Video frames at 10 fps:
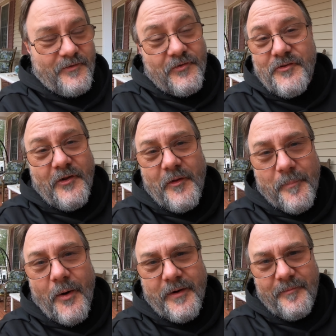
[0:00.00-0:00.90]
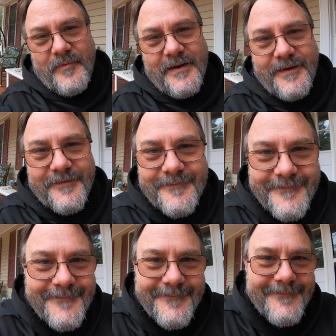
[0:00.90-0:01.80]
It's still the broken pinion.
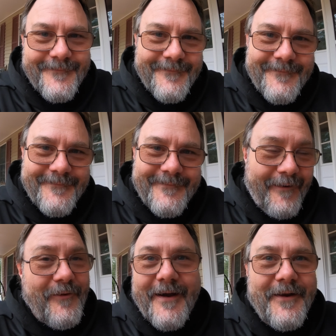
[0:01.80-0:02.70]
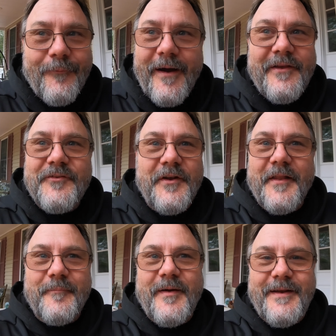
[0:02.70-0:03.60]
I'm not going to waste
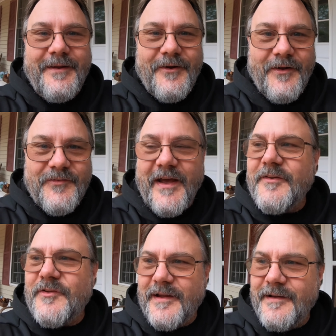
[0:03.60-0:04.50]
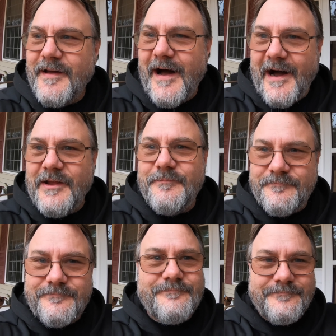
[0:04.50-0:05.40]
another pinion on testing. I'm
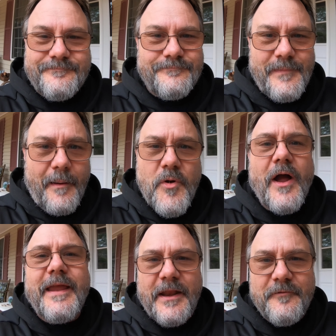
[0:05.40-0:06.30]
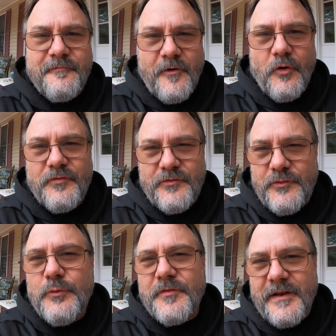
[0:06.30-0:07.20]
not getting full
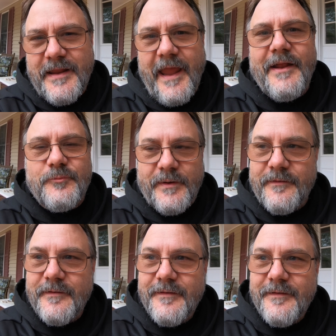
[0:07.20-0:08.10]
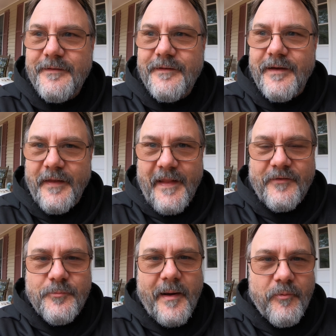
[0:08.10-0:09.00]
tooth engagement, and
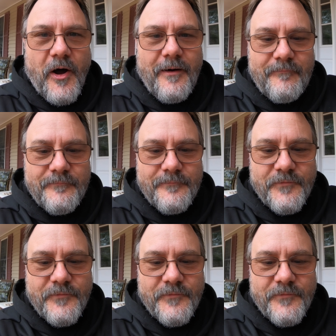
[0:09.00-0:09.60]
that's my problem.